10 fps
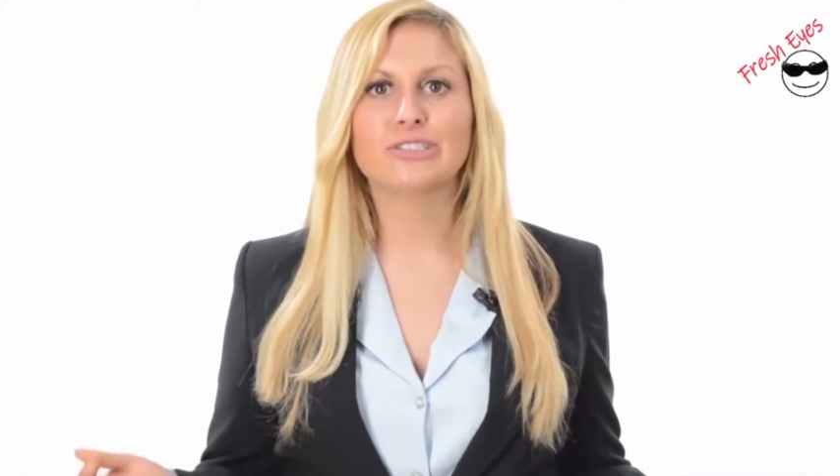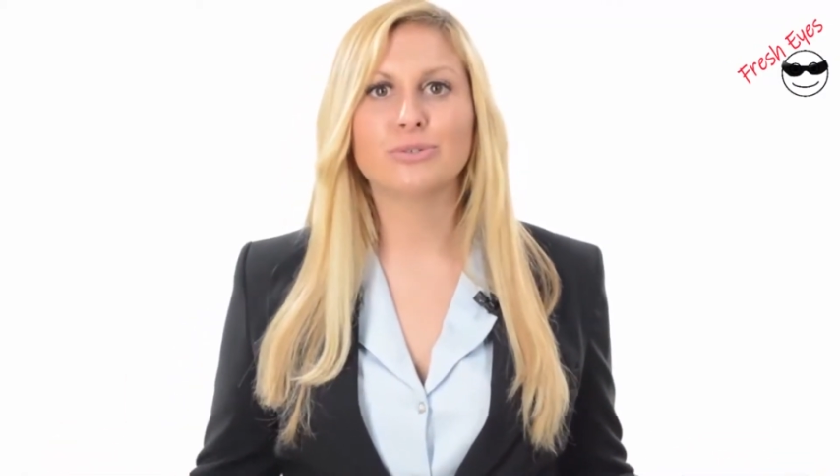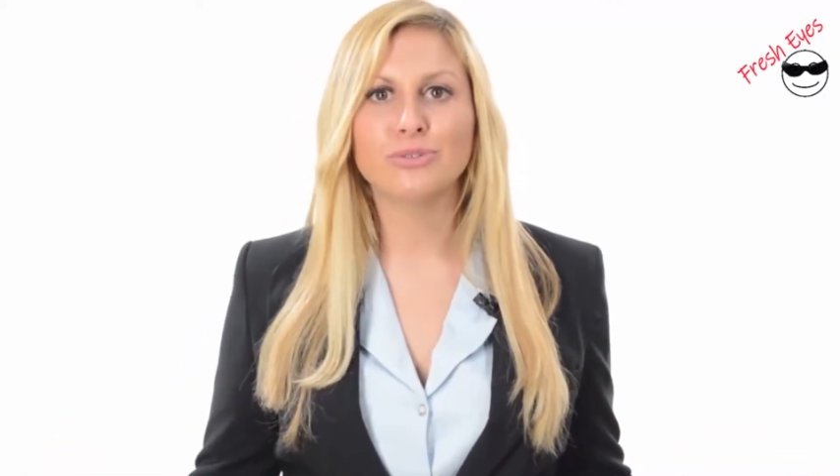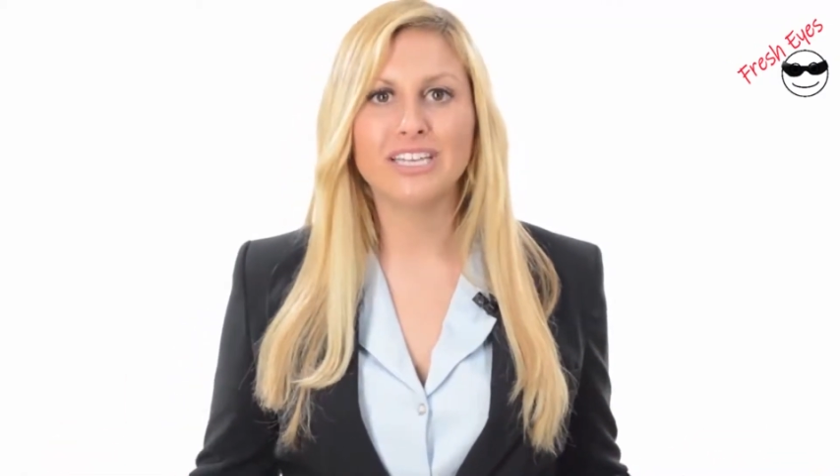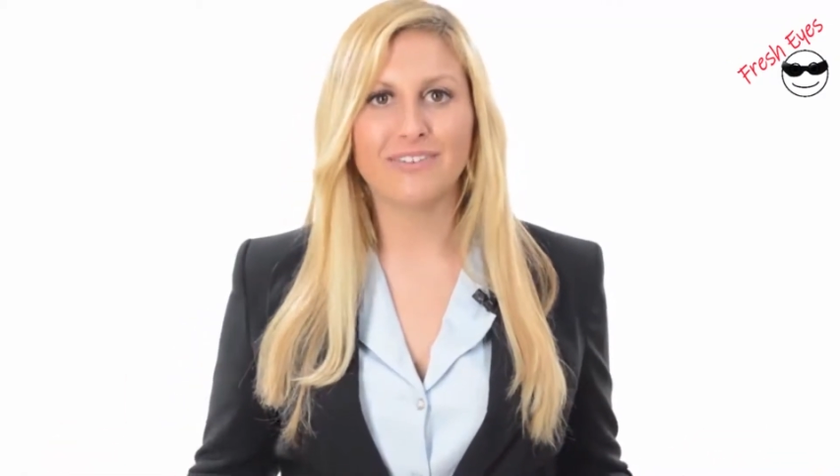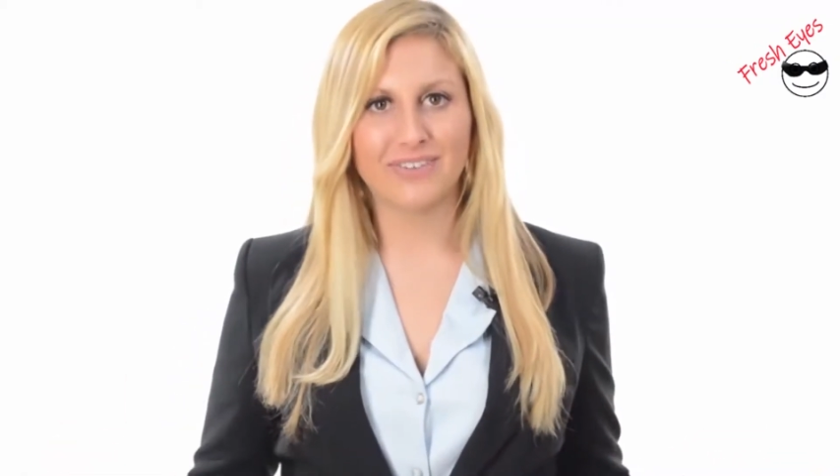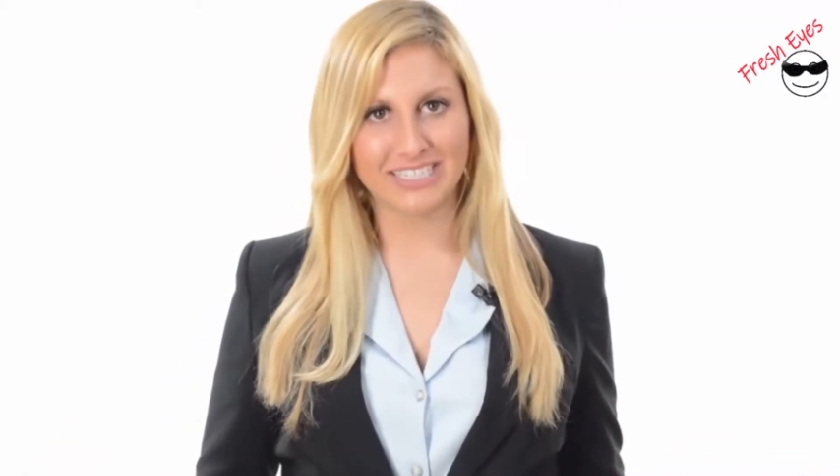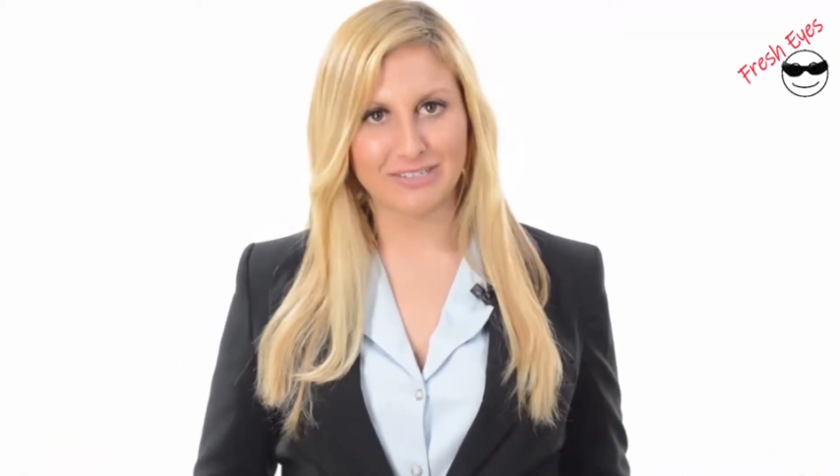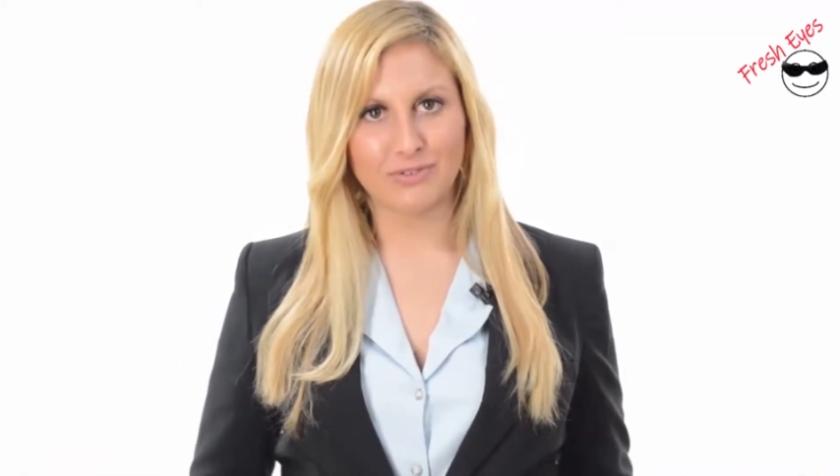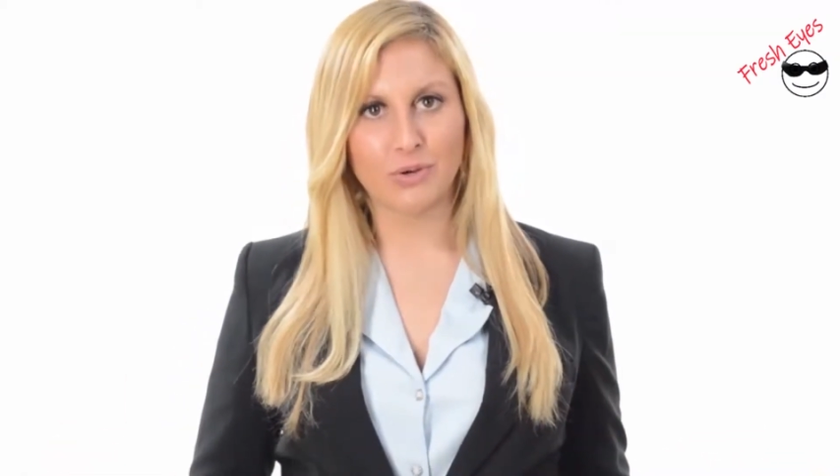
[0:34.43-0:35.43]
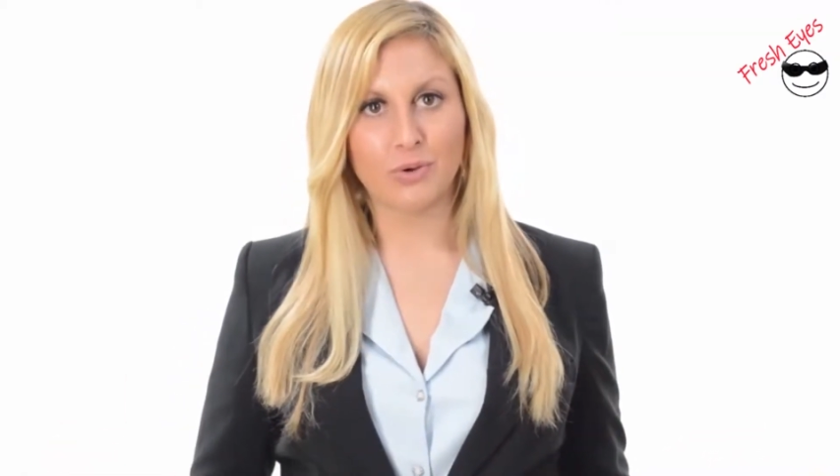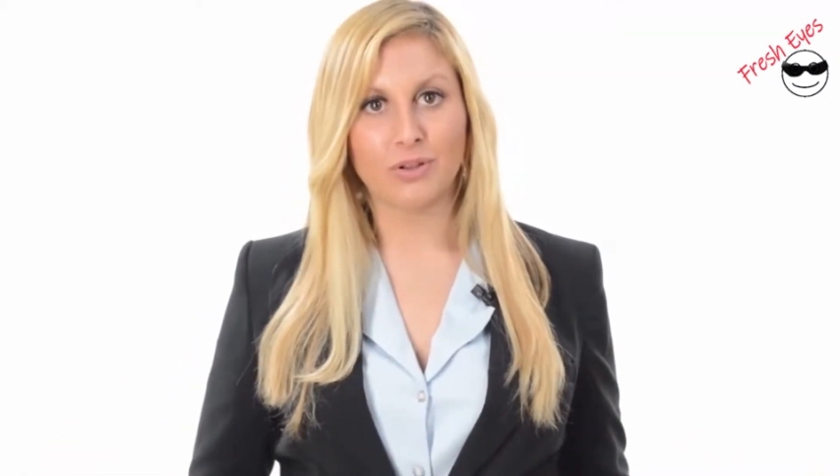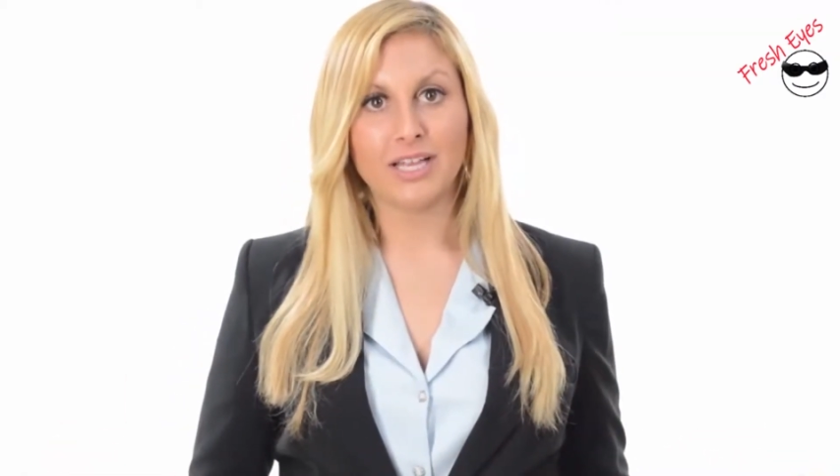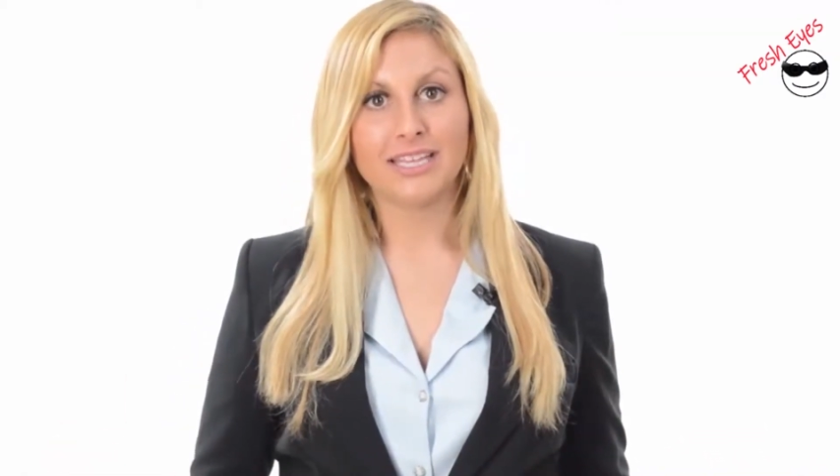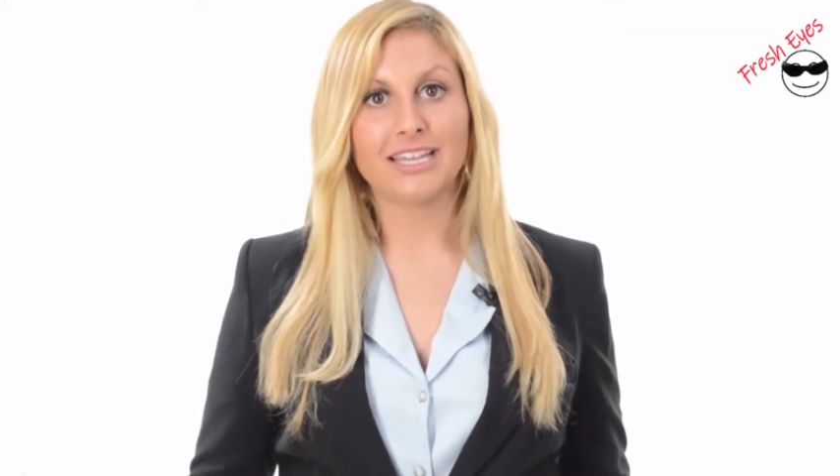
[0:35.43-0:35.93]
truly effective goal